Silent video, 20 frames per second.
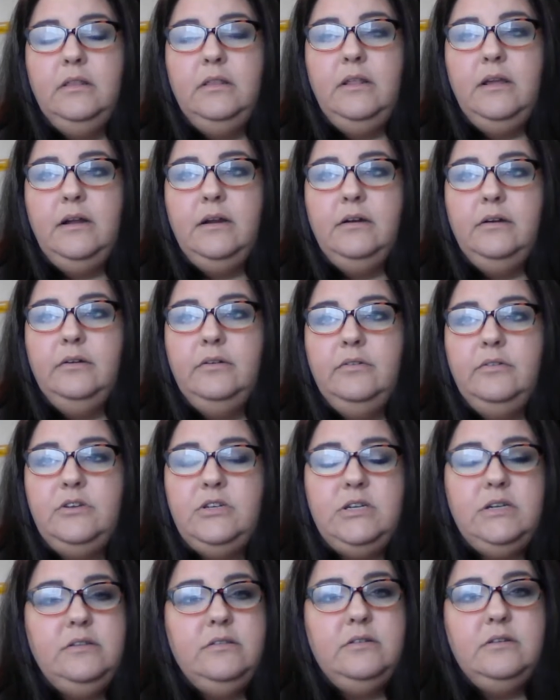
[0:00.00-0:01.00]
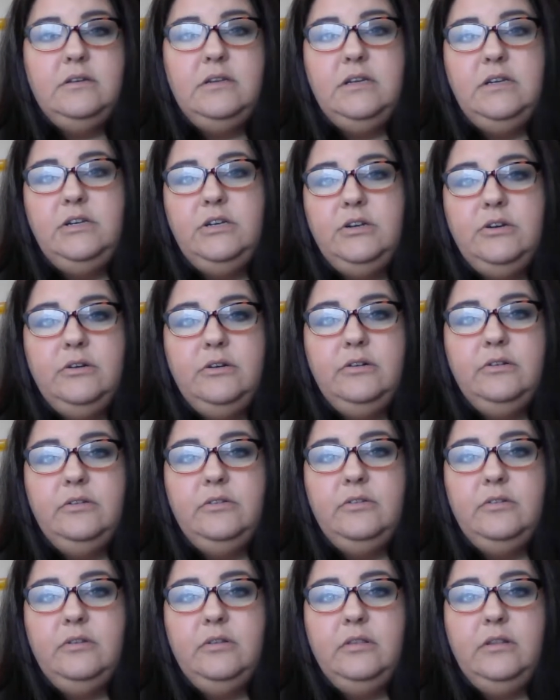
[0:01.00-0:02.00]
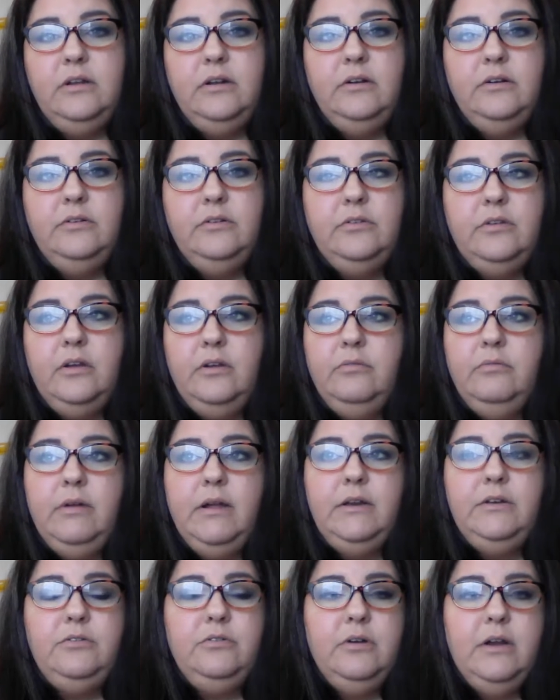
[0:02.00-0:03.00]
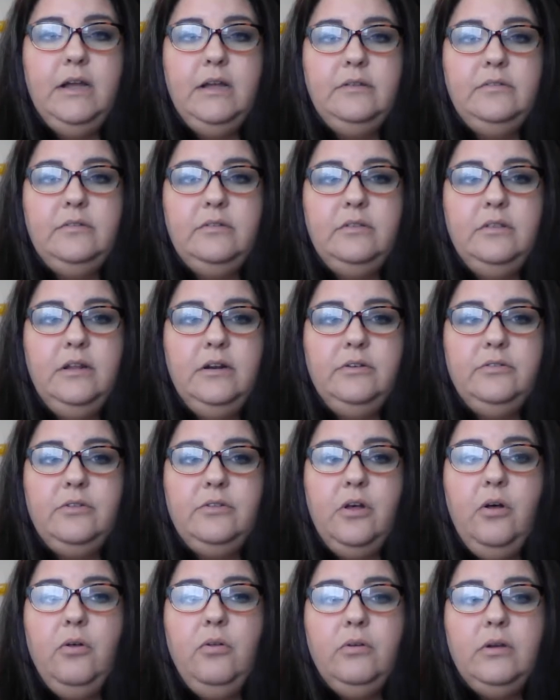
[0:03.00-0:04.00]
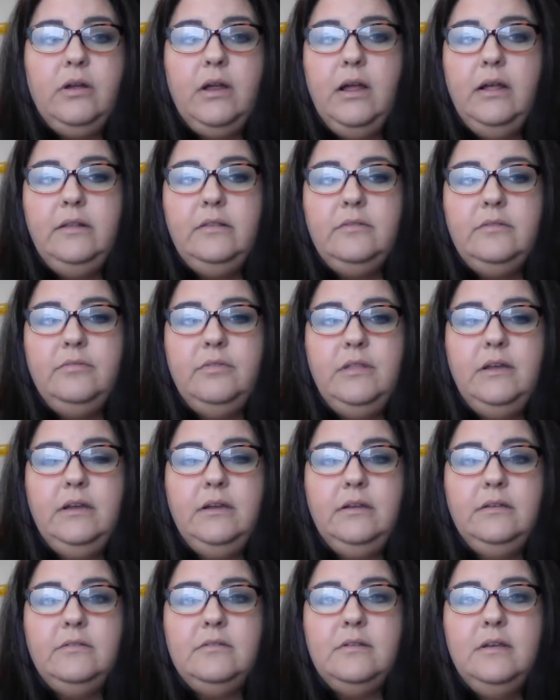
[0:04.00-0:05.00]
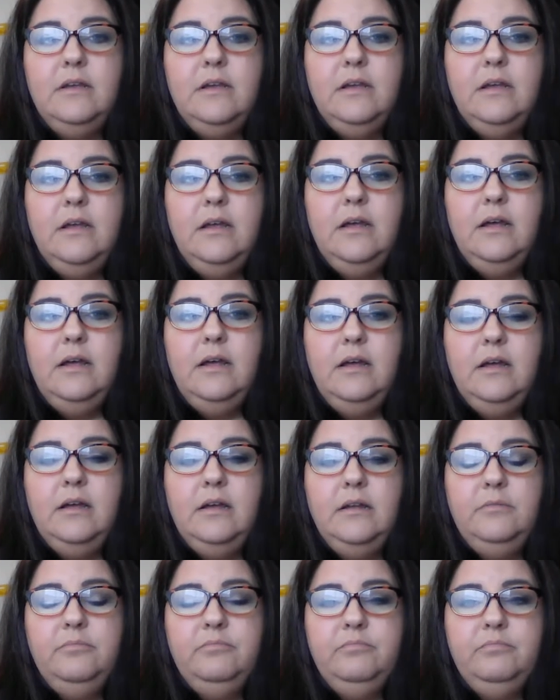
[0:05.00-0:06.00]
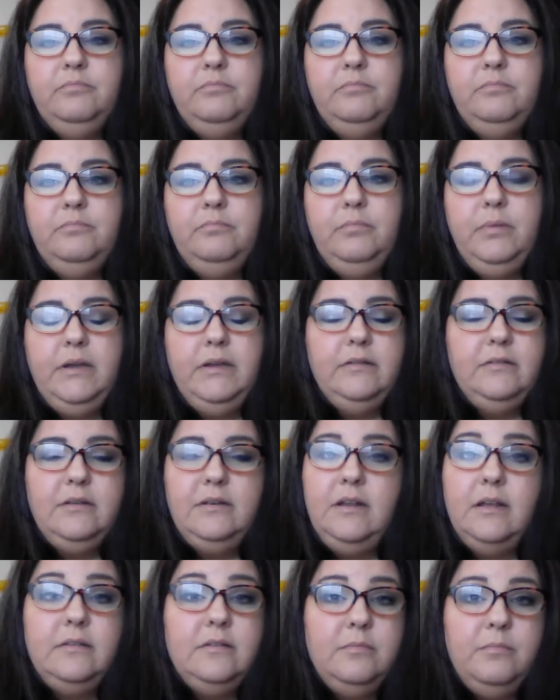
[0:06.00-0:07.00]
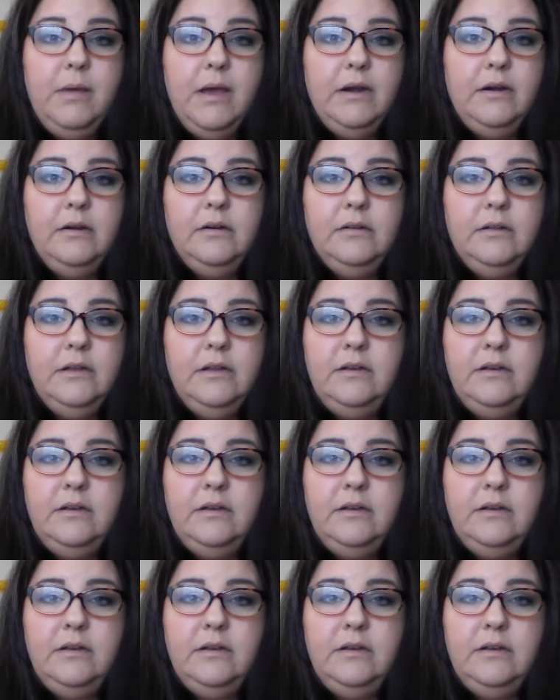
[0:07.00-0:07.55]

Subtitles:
There's jeans and t-shirts. There's a red dress. There's all kinds of things. Because it doesn't matter.